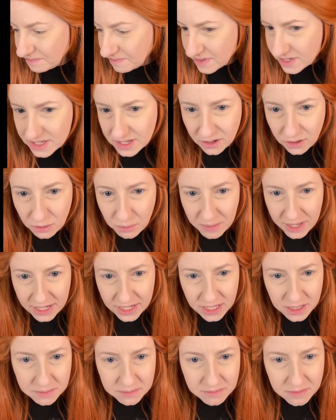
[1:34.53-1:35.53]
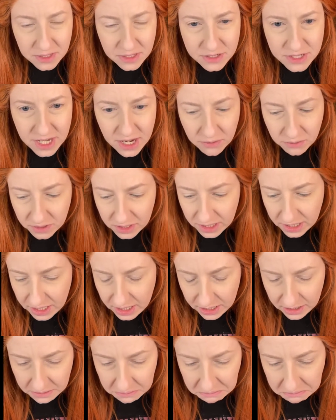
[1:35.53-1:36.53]
subtle makeup. There's not
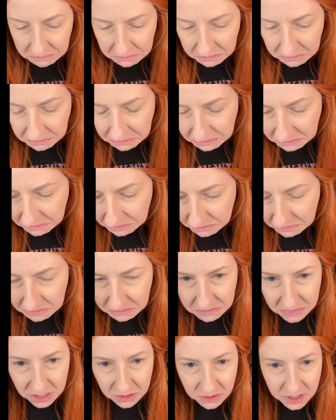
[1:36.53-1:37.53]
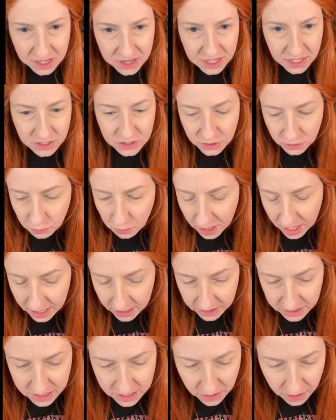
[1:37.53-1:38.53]
really, you know, anything too
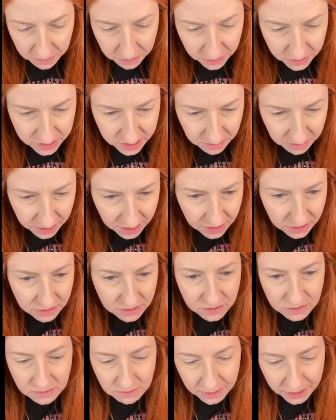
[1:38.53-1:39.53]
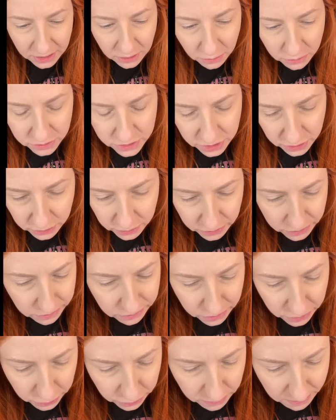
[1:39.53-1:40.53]
wild. So I'm using my go-to
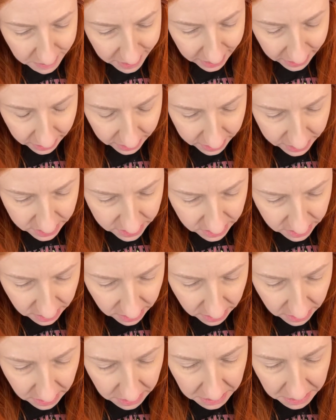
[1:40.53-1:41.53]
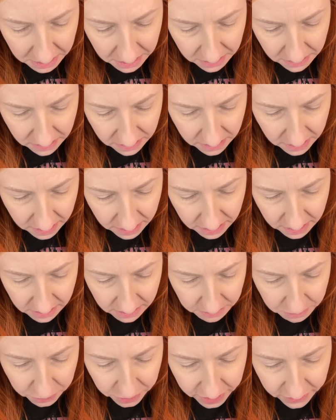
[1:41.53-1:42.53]
nude palettes,
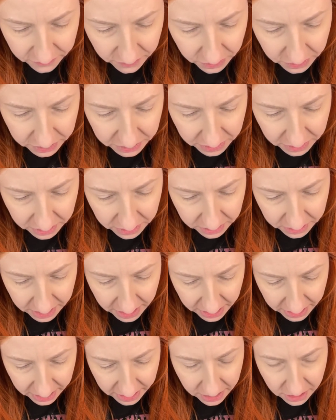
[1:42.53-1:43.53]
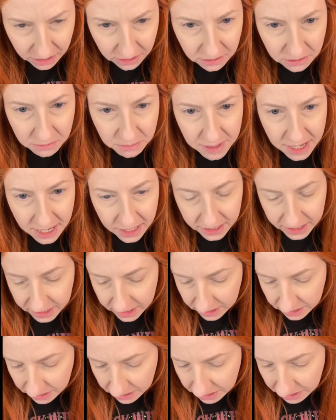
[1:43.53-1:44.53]
the Pretty Vulgar Nightingale
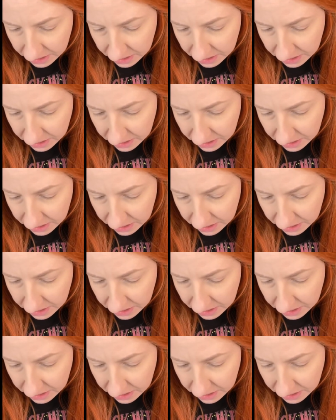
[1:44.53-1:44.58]
palette